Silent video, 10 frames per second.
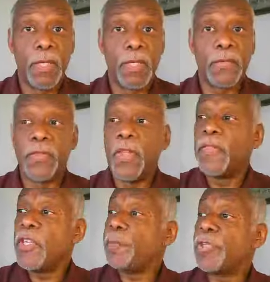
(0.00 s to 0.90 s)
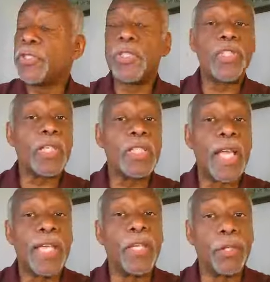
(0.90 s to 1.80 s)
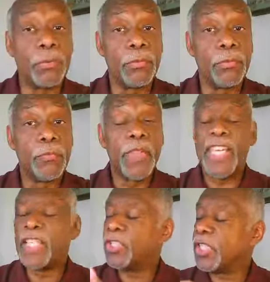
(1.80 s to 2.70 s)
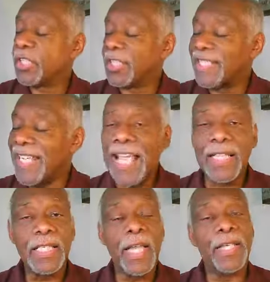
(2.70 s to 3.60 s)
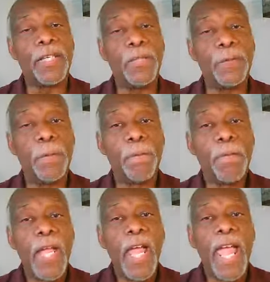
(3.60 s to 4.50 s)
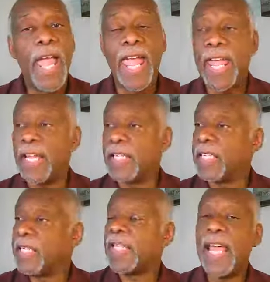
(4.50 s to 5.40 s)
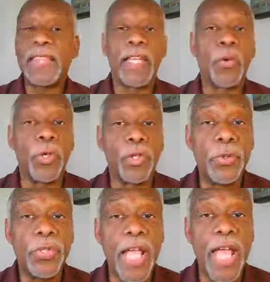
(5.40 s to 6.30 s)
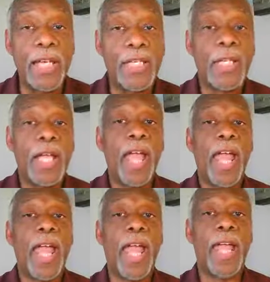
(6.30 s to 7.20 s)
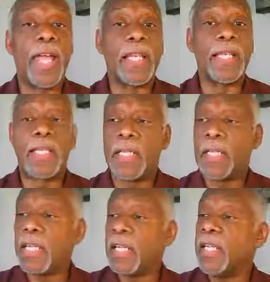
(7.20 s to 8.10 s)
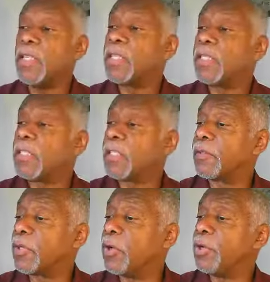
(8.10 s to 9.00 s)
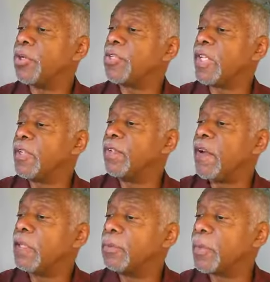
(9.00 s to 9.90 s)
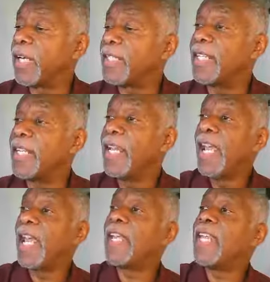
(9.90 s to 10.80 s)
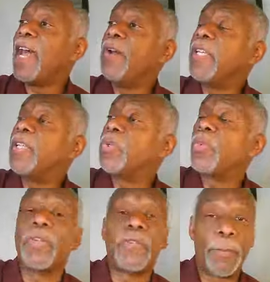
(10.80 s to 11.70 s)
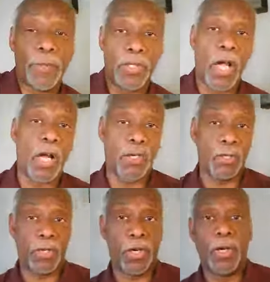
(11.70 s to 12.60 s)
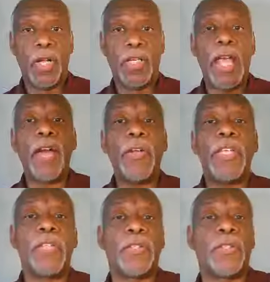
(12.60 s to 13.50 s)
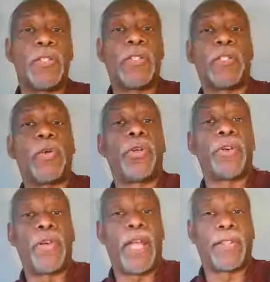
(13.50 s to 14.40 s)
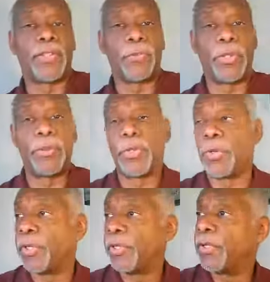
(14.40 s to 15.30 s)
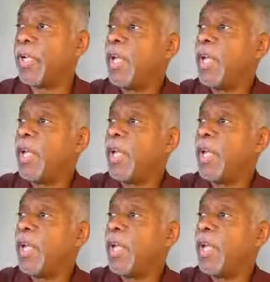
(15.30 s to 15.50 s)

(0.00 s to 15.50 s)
So this person is just like you. He's just exactly like you. And he sat there where you sat. And he took the course and he followed what I said. And now he's a world famous doctor, or now he's a lawyer at the Supreme Court, or